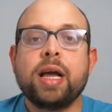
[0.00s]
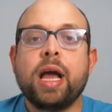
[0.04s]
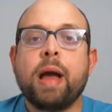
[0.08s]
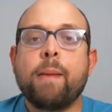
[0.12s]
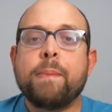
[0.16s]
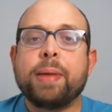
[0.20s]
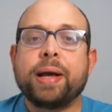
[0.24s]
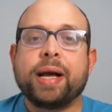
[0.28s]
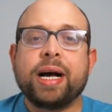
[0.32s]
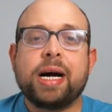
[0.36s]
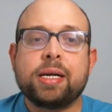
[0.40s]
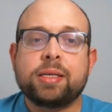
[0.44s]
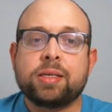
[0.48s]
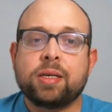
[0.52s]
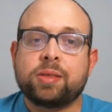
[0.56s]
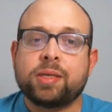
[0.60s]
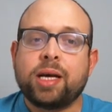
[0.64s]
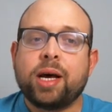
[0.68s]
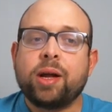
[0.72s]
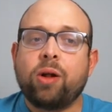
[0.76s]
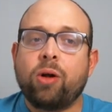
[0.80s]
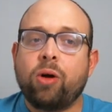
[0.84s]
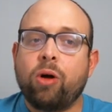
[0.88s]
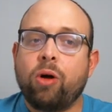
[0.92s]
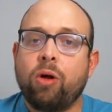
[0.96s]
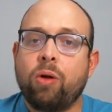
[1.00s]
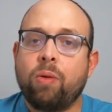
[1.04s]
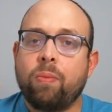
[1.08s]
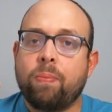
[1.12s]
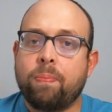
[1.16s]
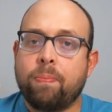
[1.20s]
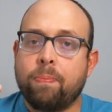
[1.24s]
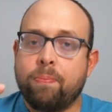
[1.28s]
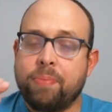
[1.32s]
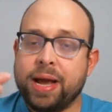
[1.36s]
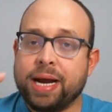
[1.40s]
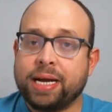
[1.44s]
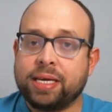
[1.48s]
because there's not a
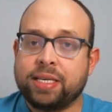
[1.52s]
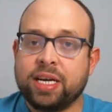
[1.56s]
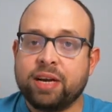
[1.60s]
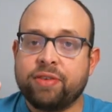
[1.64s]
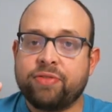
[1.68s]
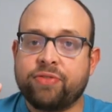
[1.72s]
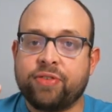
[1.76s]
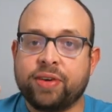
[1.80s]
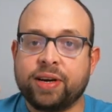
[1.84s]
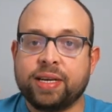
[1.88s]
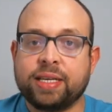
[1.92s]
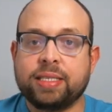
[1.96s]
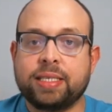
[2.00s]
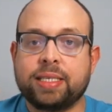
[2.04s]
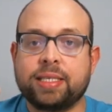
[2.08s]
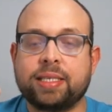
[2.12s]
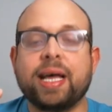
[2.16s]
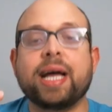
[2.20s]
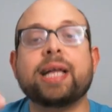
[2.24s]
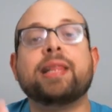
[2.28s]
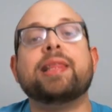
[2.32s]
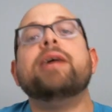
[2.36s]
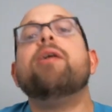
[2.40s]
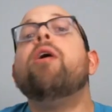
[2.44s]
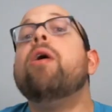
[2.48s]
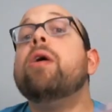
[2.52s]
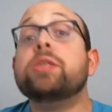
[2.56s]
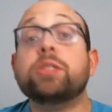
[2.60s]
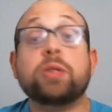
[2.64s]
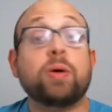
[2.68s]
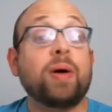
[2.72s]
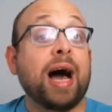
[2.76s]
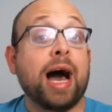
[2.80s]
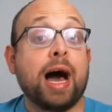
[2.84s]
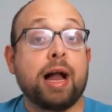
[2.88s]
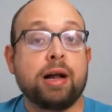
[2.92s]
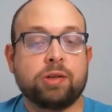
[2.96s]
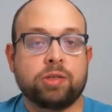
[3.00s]
whole big difference. Like they
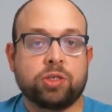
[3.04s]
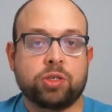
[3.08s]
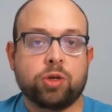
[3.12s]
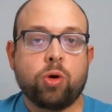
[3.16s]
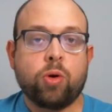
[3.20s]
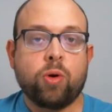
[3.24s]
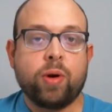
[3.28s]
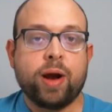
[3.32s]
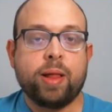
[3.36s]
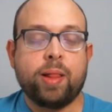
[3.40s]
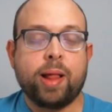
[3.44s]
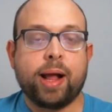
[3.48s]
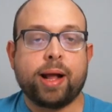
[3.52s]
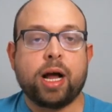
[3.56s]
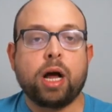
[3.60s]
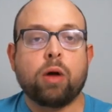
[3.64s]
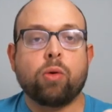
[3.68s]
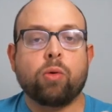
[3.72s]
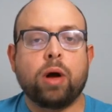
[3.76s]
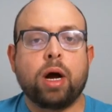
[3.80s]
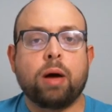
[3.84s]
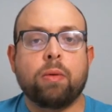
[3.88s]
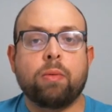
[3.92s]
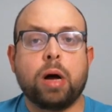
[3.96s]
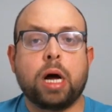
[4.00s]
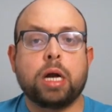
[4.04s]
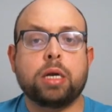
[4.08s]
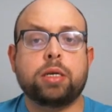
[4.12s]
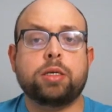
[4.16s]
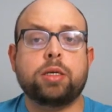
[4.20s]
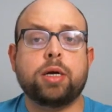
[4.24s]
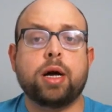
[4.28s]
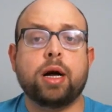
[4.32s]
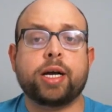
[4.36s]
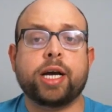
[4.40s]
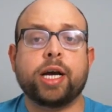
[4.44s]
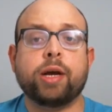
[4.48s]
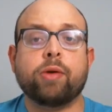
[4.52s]
also added, like a
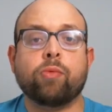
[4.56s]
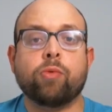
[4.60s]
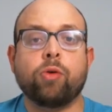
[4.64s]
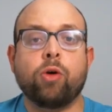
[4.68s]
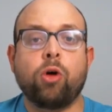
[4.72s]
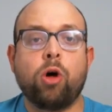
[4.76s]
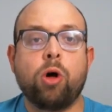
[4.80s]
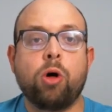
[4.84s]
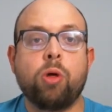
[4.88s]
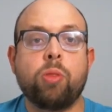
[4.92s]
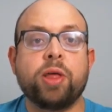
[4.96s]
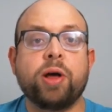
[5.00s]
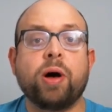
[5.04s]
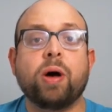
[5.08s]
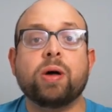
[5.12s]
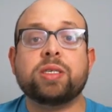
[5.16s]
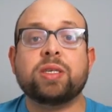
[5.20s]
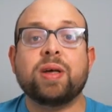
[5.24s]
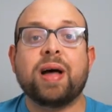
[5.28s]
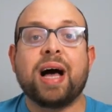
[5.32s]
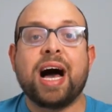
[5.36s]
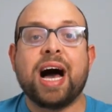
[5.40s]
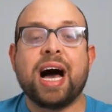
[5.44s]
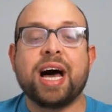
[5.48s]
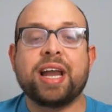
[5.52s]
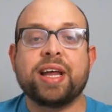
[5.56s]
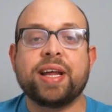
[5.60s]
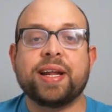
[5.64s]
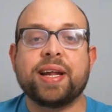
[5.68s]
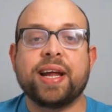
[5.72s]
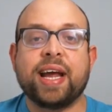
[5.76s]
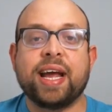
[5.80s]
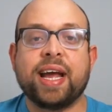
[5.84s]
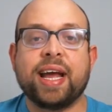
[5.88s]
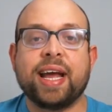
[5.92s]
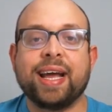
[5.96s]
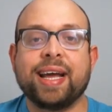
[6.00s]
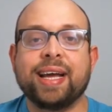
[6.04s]
tuck and roll. They also added
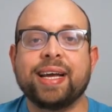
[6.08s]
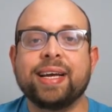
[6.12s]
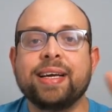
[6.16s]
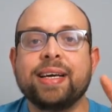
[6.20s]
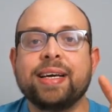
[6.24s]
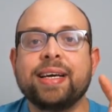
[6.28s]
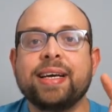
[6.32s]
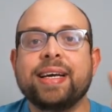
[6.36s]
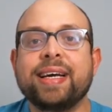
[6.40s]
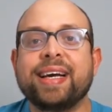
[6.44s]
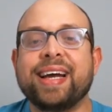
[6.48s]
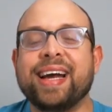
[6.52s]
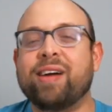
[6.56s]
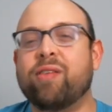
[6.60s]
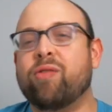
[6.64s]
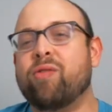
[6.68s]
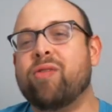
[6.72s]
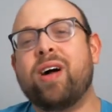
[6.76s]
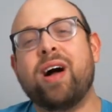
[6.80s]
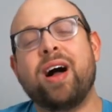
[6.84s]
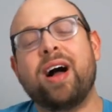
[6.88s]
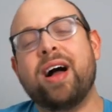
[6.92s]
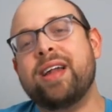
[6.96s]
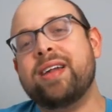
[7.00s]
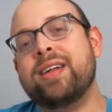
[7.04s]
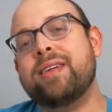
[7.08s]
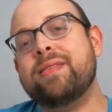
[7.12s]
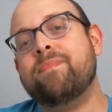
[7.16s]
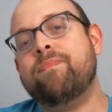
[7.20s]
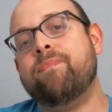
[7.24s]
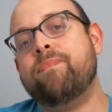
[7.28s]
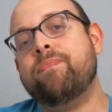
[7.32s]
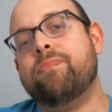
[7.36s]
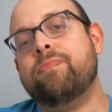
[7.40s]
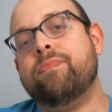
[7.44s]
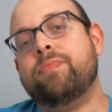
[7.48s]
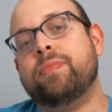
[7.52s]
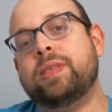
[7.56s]
a
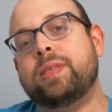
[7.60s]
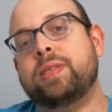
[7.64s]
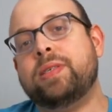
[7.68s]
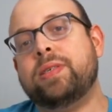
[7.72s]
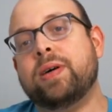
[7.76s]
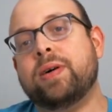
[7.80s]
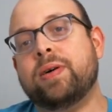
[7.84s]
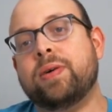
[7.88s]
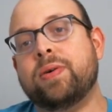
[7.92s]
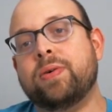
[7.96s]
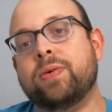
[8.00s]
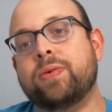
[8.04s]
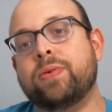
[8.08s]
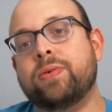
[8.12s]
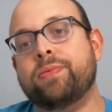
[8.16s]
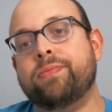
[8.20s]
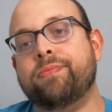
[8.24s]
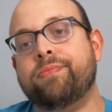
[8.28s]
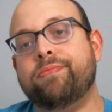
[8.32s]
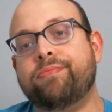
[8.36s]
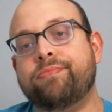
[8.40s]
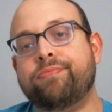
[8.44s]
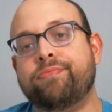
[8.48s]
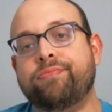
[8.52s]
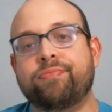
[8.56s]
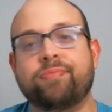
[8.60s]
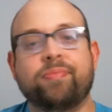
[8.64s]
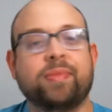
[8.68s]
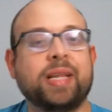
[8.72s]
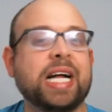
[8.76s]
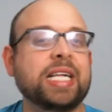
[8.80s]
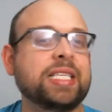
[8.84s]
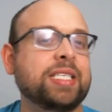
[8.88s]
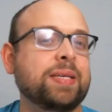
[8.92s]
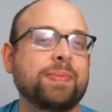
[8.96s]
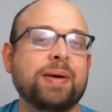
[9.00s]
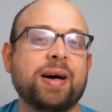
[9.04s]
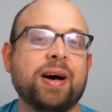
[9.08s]
run. So
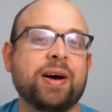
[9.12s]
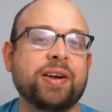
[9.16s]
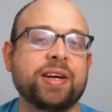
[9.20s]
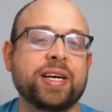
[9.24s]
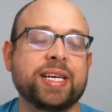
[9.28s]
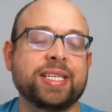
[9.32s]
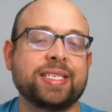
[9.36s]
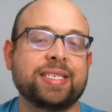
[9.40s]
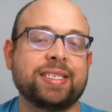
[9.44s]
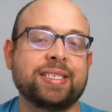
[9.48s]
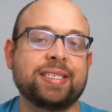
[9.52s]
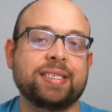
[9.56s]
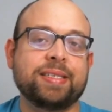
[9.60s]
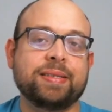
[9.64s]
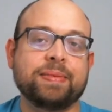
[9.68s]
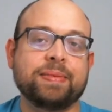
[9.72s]
that's about it.